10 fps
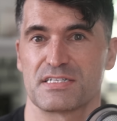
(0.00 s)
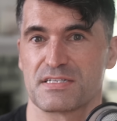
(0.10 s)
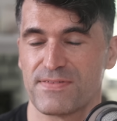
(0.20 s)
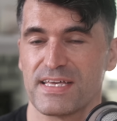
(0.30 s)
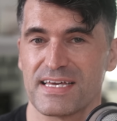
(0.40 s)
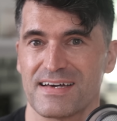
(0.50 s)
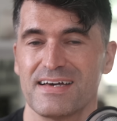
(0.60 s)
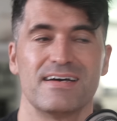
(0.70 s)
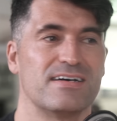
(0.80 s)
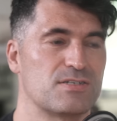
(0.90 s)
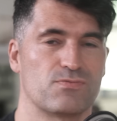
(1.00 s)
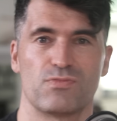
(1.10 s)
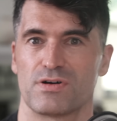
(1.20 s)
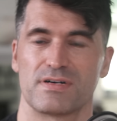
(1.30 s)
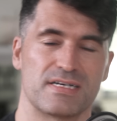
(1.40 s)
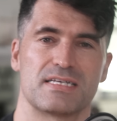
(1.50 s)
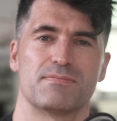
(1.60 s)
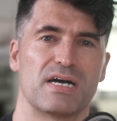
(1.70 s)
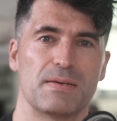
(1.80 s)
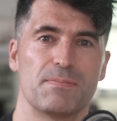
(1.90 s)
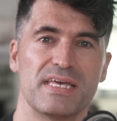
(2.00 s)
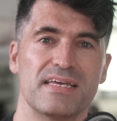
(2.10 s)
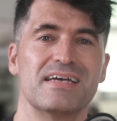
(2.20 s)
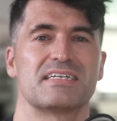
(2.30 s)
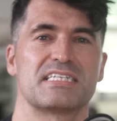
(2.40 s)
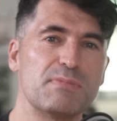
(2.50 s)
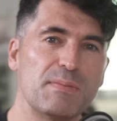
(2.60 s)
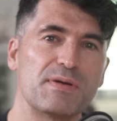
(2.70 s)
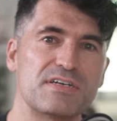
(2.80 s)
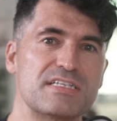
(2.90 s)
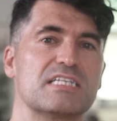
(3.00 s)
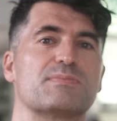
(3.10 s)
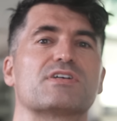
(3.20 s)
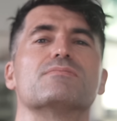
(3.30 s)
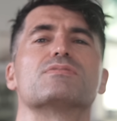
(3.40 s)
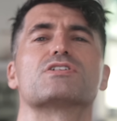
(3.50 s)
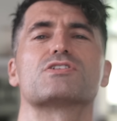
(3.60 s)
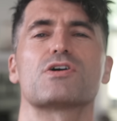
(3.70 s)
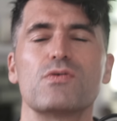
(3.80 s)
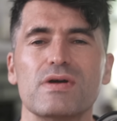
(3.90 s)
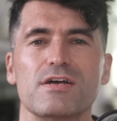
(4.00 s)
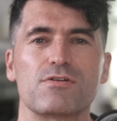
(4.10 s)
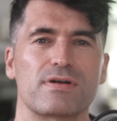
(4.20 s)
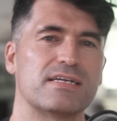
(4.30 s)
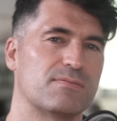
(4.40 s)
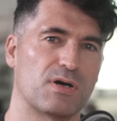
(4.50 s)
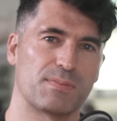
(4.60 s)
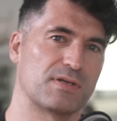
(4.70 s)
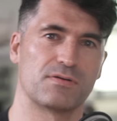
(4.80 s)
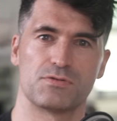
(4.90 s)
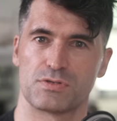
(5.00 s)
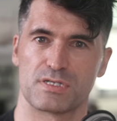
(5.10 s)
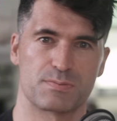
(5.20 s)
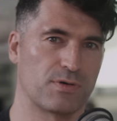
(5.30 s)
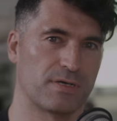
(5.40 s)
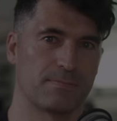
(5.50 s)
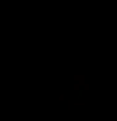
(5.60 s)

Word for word: sphere, as wrong as it might be, simply because it has become so ingrained in popular culture at this point.